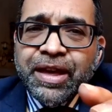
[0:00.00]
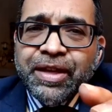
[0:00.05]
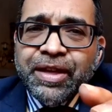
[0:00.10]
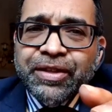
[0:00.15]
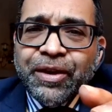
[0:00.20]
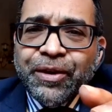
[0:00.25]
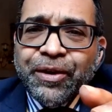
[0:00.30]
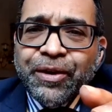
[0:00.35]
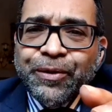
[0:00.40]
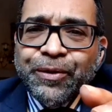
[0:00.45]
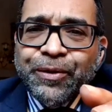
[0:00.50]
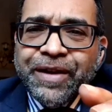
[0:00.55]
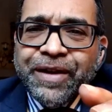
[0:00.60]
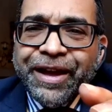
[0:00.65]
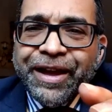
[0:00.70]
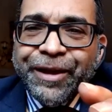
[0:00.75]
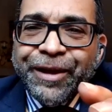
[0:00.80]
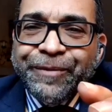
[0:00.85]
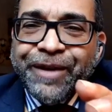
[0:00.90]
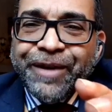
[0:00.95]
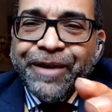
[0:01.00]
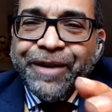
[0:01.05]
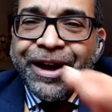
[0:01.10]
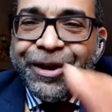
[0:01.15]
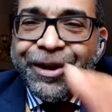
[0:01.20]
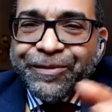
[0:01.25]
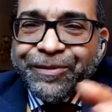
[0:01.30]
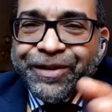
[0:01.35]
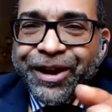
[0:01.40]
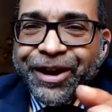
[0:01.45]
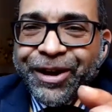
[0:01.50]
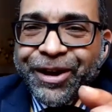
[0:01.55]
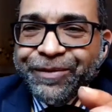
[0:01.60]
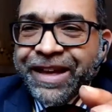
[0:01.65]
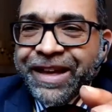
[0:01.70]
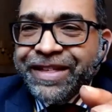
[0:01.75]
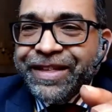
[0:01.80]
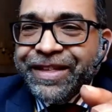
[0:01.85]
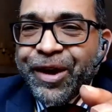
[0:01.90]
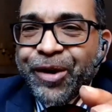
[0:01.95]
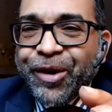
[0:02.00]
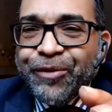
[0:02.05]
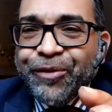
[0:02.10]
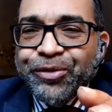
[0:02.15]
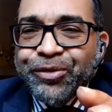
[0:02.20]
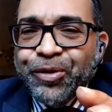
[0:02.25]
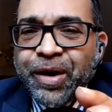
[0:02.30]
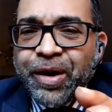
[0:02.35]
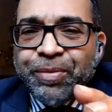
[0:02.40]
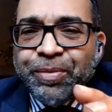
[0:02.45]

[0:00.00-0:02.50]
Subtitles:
So I hope that's helpful.